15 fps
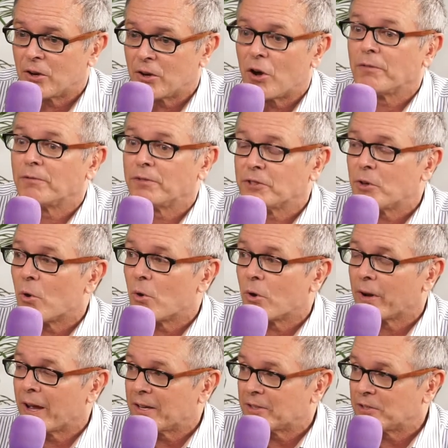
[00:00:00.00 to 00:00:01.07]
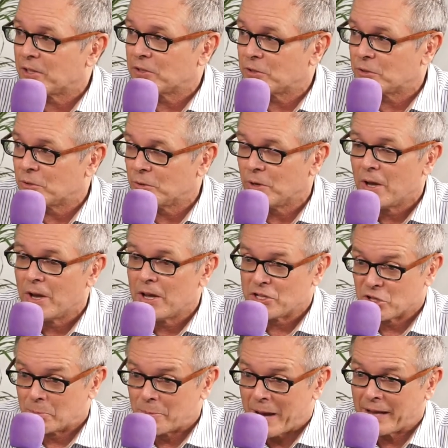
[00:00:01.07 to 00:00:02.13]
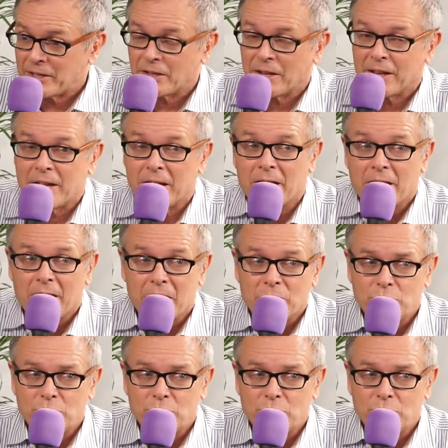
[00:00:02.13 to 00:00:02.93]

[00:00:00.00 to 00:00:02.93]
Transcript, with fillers: conference organizers to dramatically